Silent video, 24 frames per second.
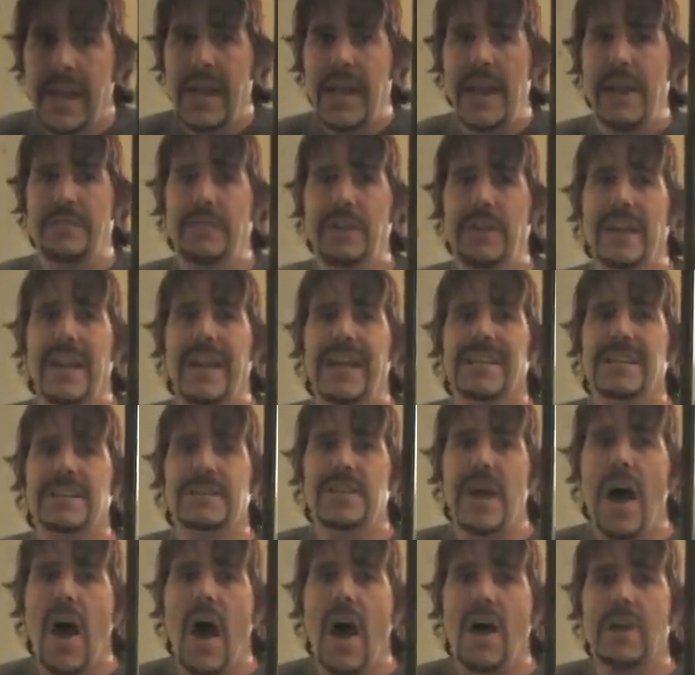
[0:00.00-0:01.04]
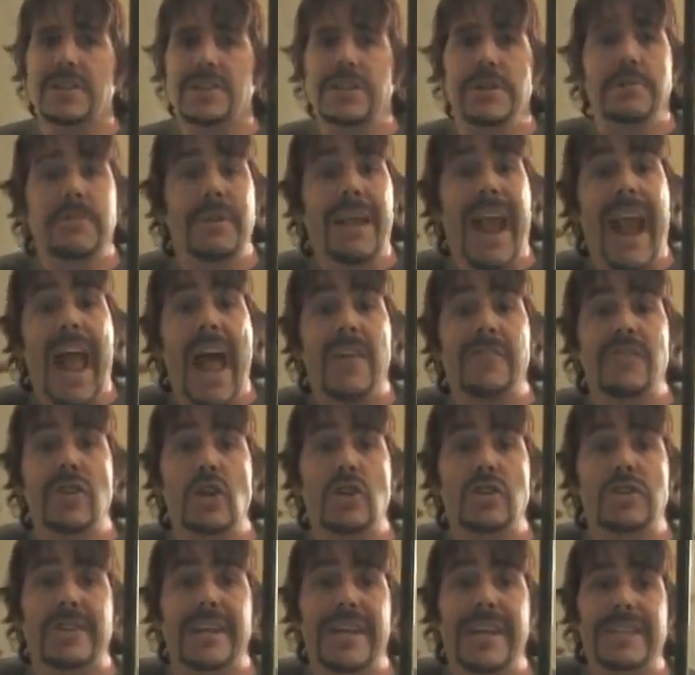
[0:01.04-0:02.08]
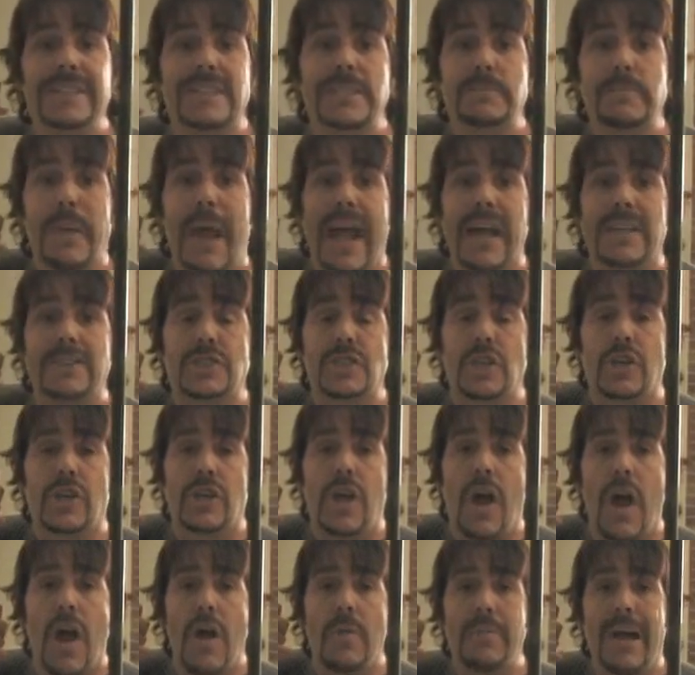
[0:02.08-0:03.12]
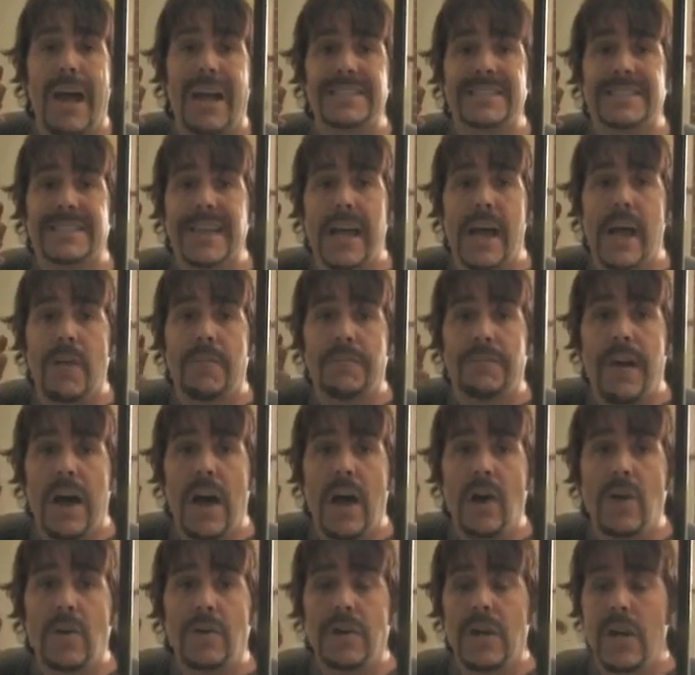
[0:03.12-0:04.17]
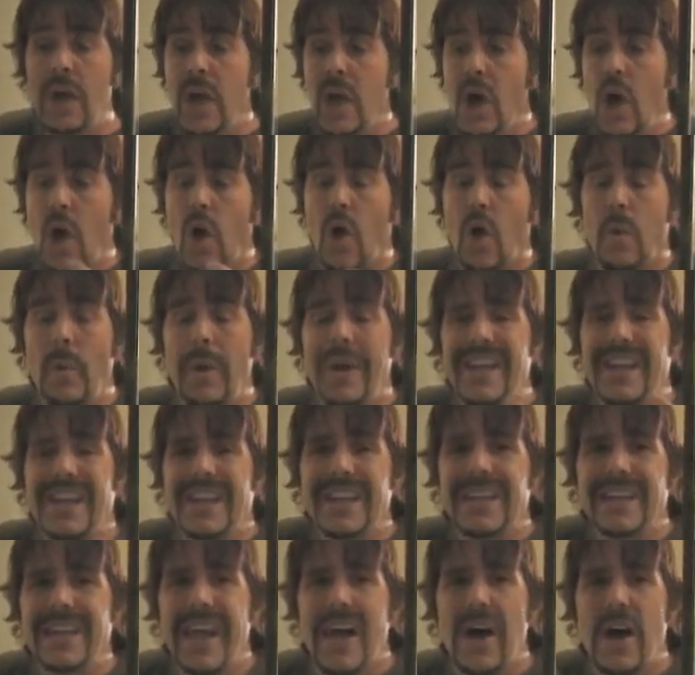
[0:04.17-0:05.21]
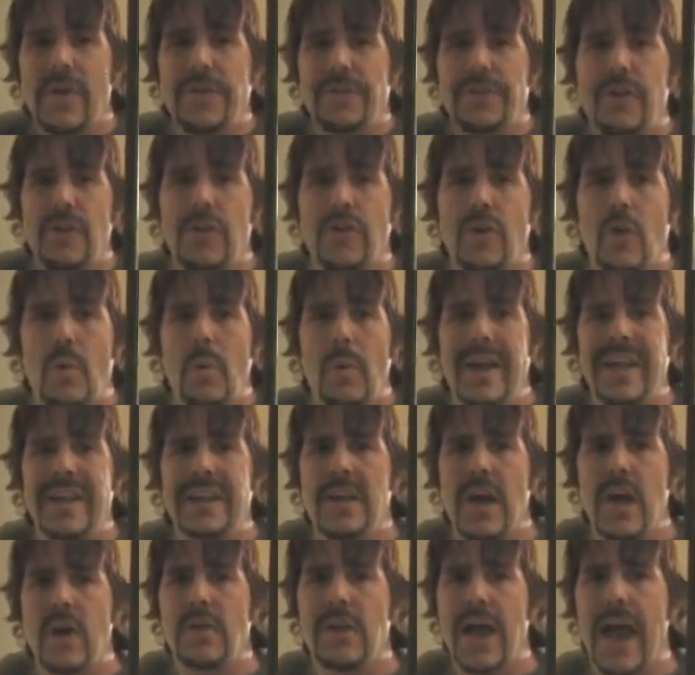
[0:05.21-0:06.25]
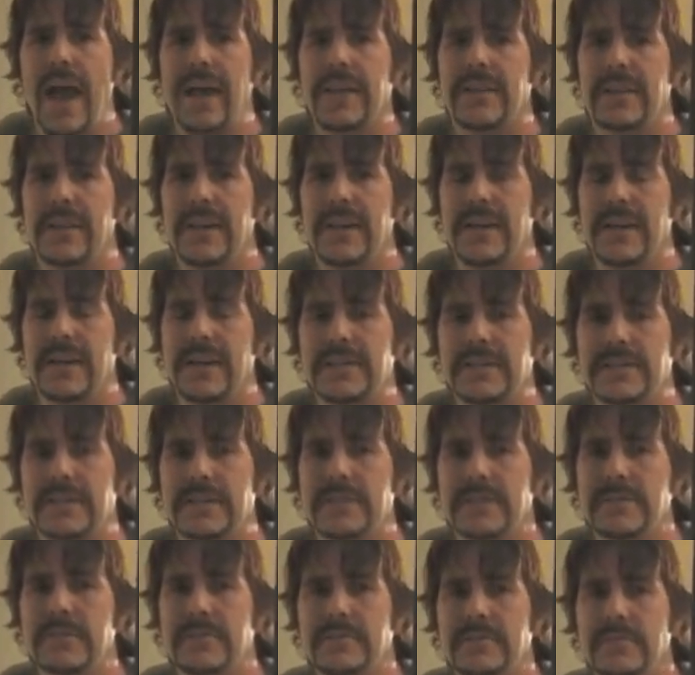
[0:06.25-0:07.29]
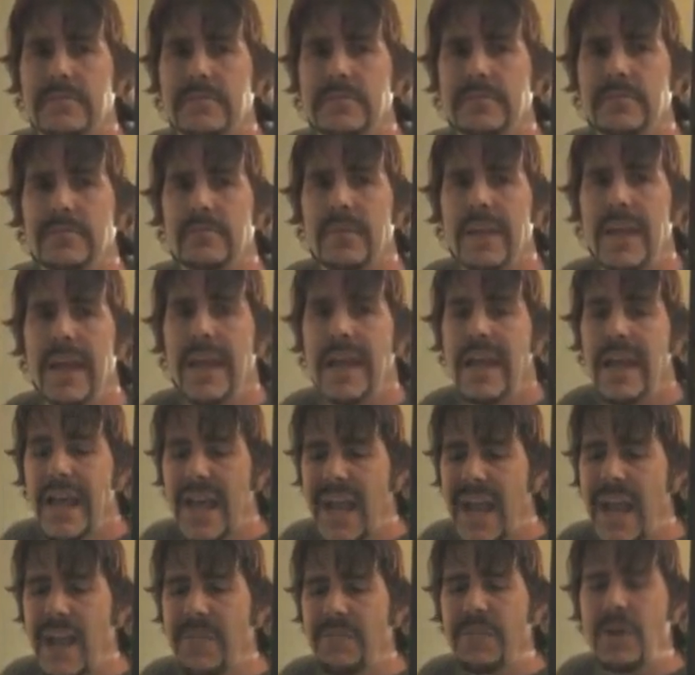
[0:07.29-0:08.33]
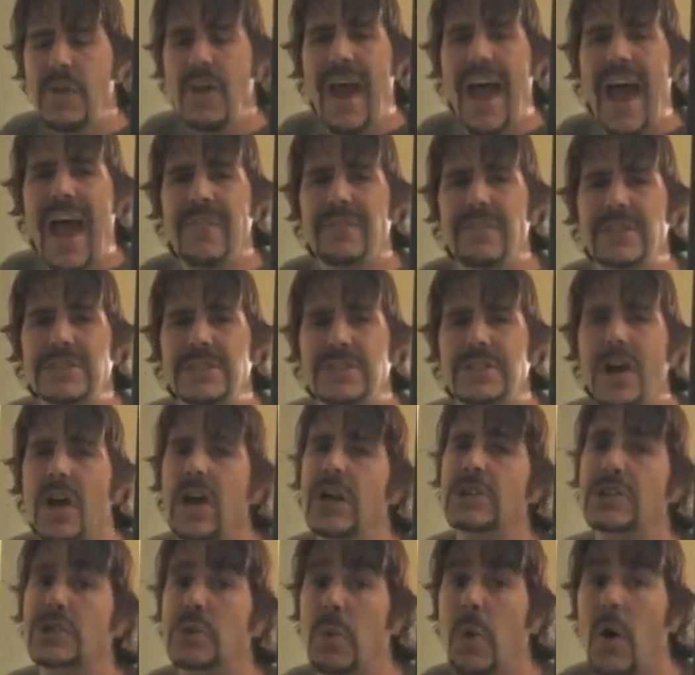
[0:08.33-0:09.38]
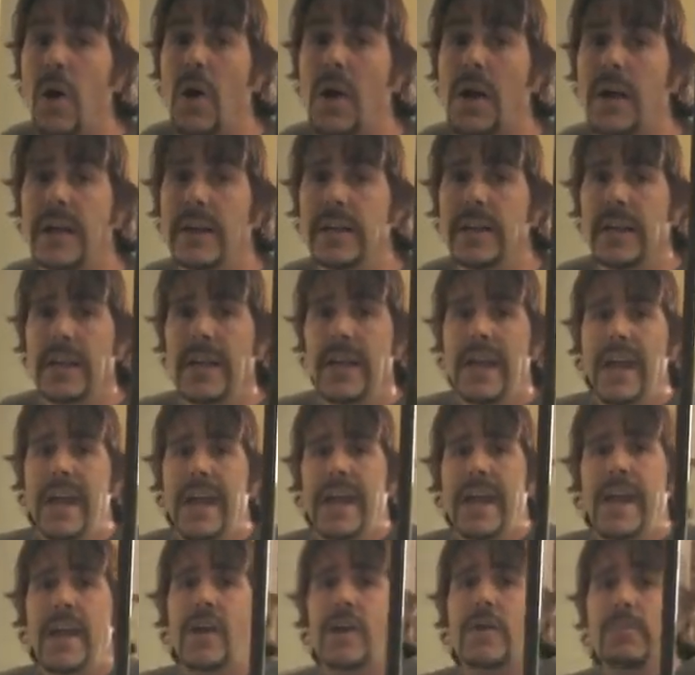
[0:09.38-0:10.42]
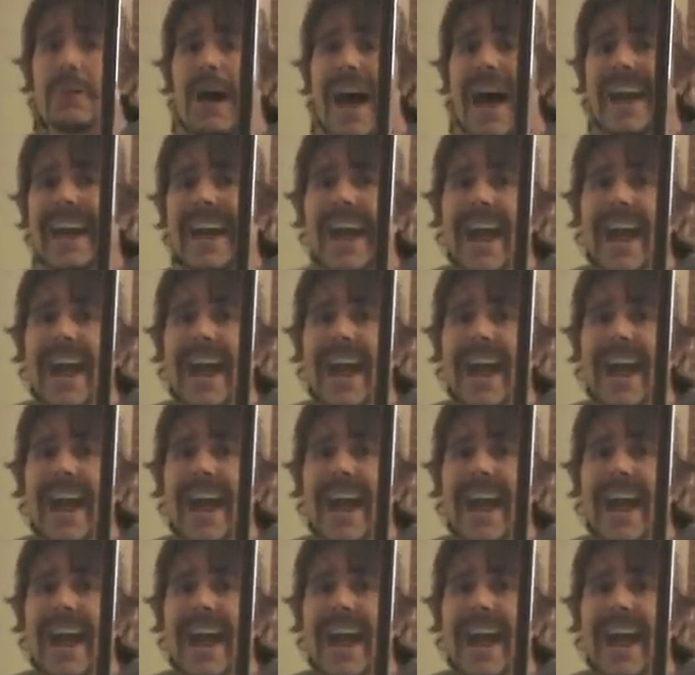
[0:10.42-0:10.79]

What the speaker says: If you need to talk to me, have your dispatcher call my cell phone, or we can yell through the window like this. If you have a search warrant, here are my